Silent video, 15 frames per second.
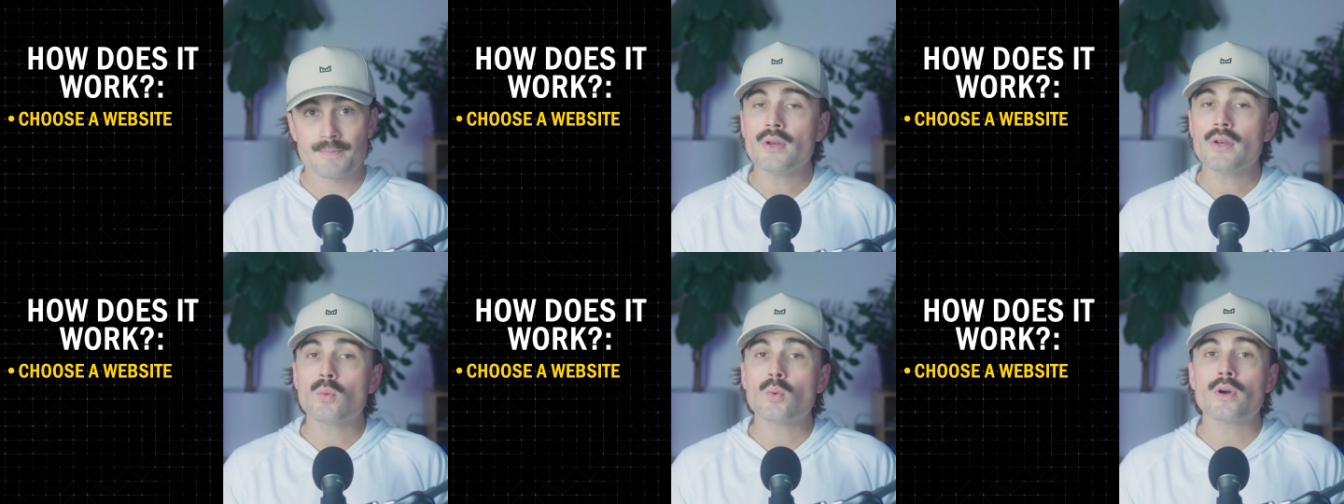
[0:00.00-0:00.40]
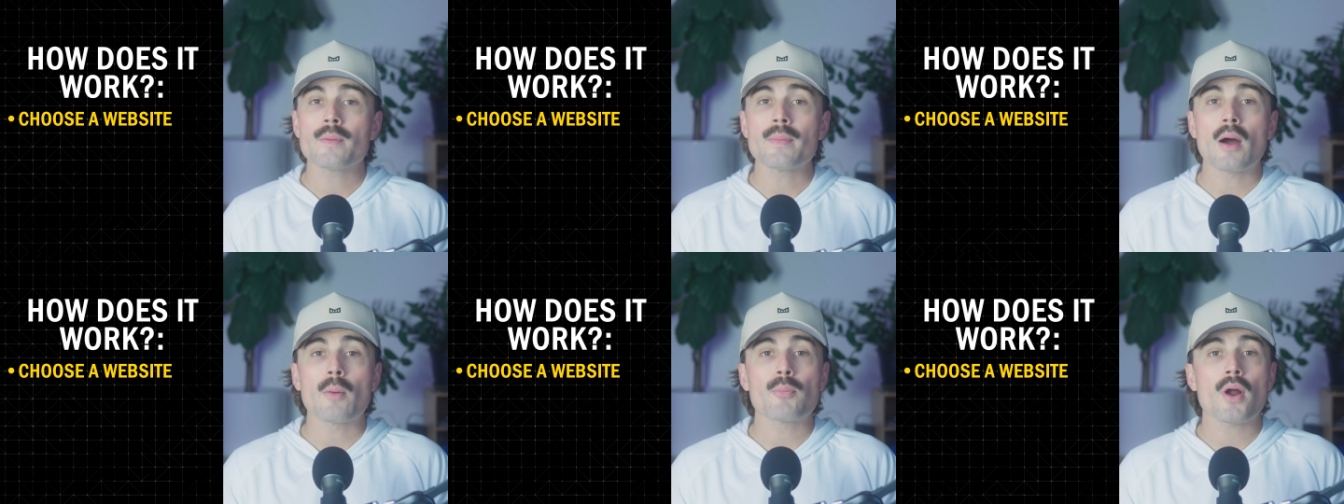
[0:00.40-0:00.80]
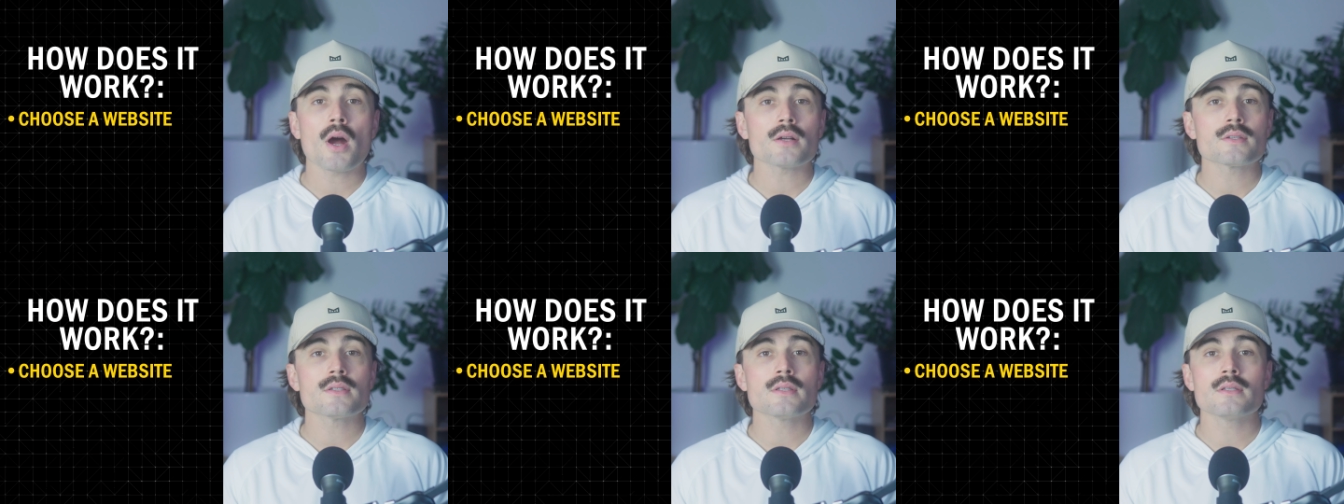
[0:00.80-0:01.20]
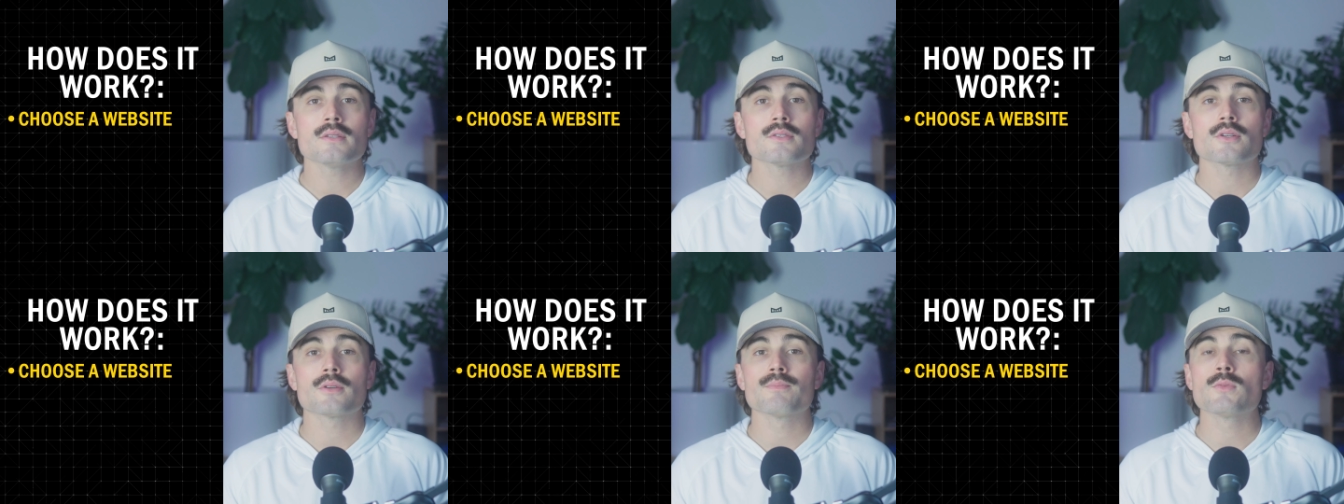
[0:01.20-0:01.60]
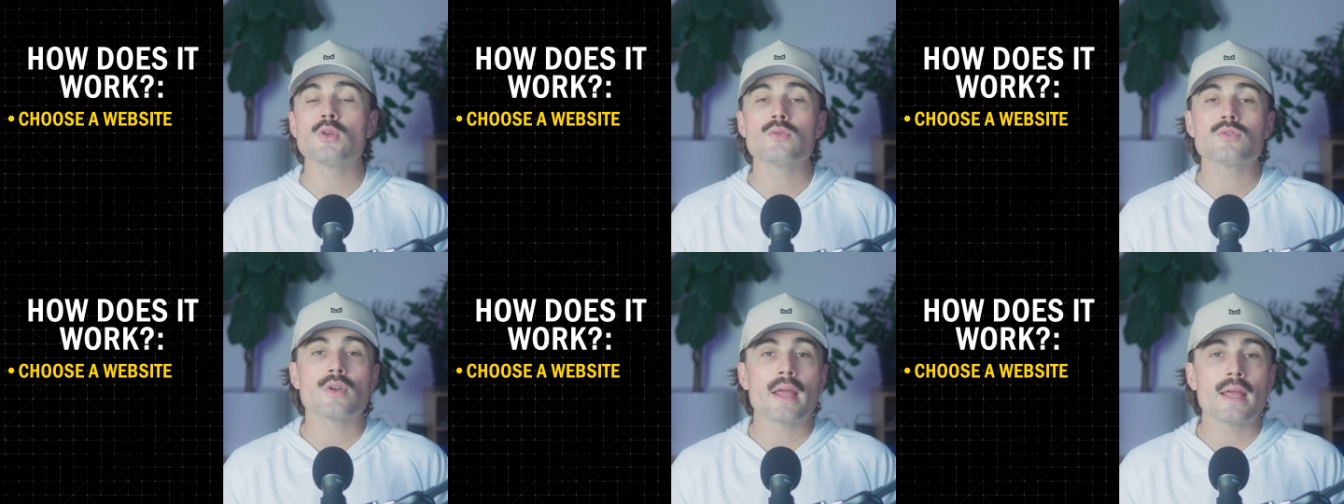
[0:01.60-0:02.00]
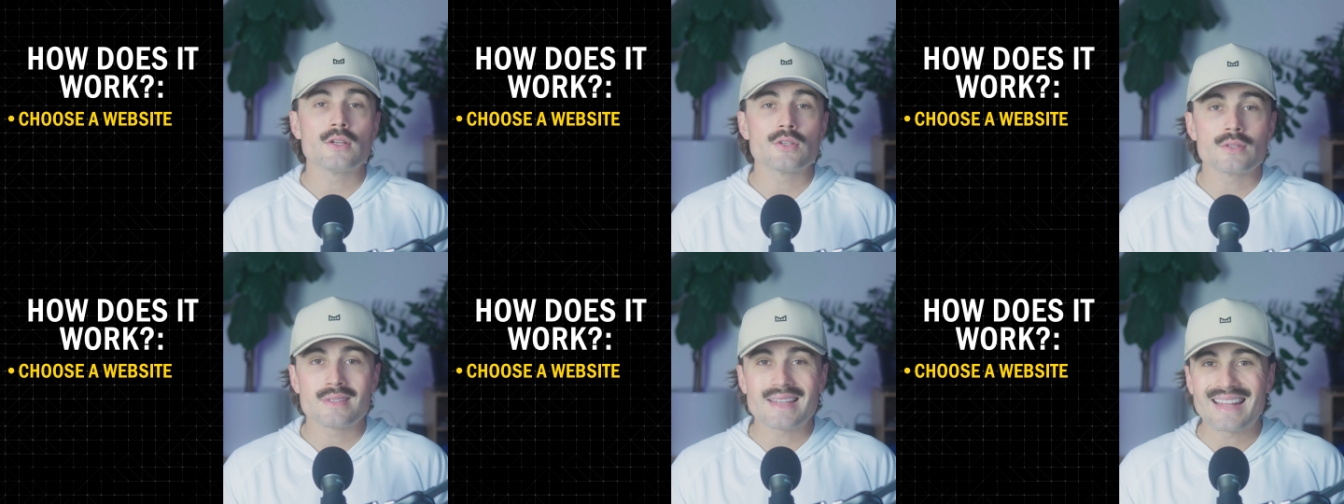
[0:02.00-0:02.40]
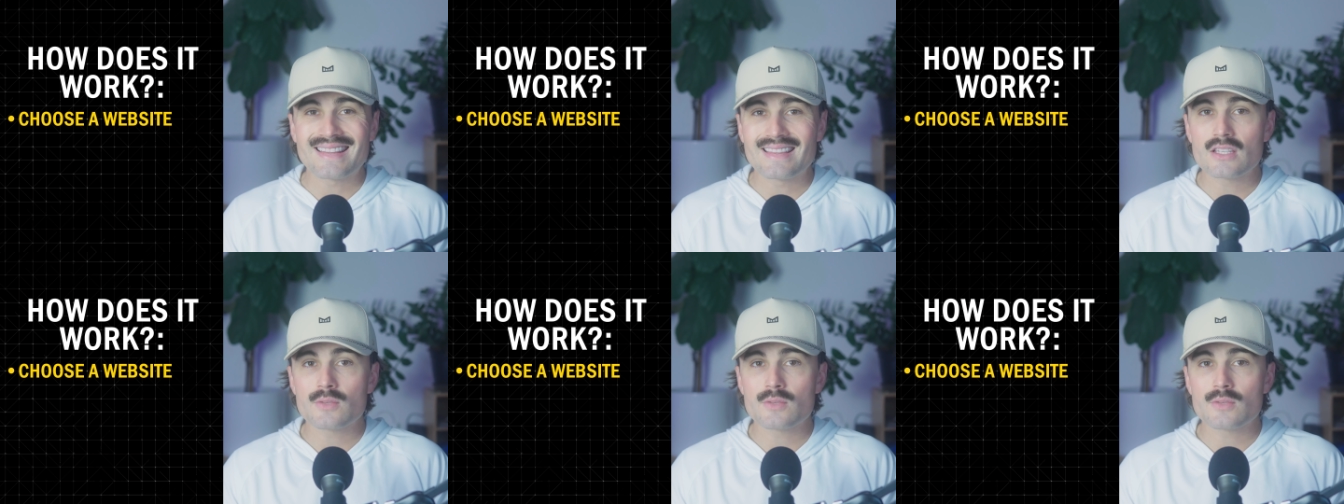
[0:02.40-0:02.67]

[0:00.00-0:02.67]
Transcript: You don't need to worry about proxies or user agents at